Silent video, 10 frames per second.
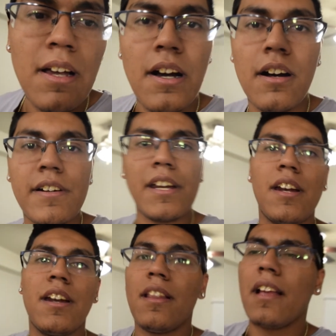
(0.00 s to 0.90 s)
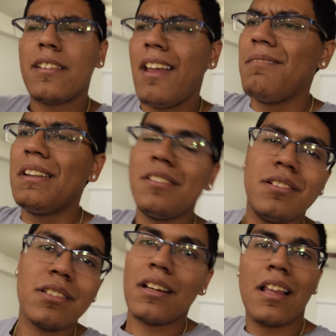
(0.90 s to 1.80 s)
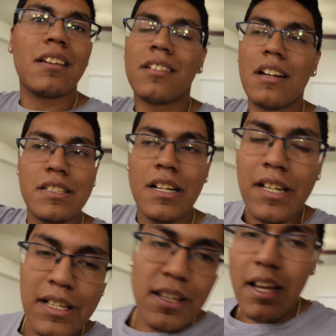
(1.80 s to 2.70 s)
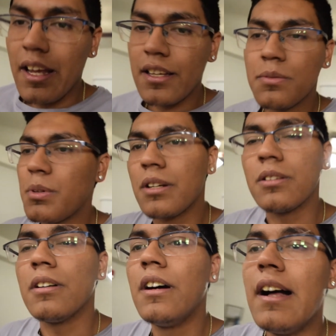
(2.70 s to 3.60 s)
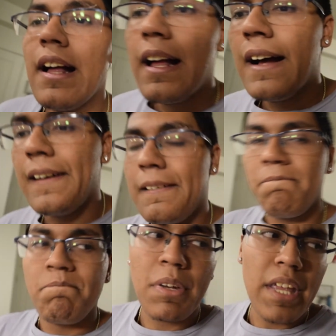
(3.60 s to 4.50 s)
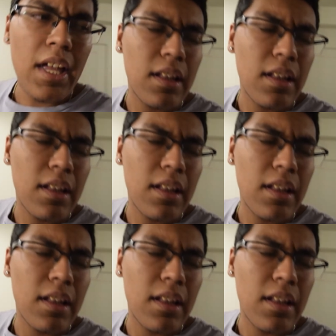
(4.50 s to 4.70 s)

over here, he likes anime too, so I like started talking to the guy. He's pretty cool. Um, but yeah,